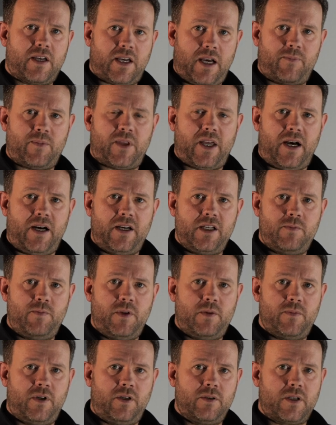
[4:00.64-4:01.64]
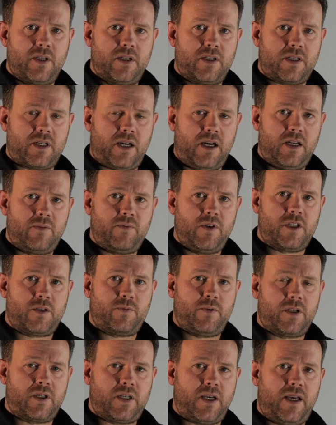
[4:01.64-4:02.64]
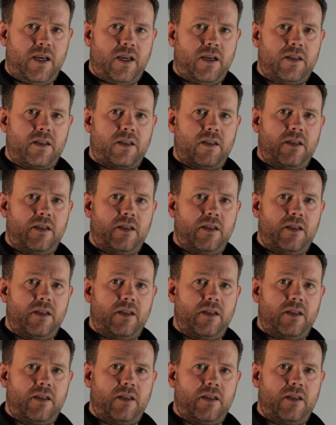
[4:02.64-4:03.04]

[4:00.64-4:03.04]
kept the high-speed mode inside, which would take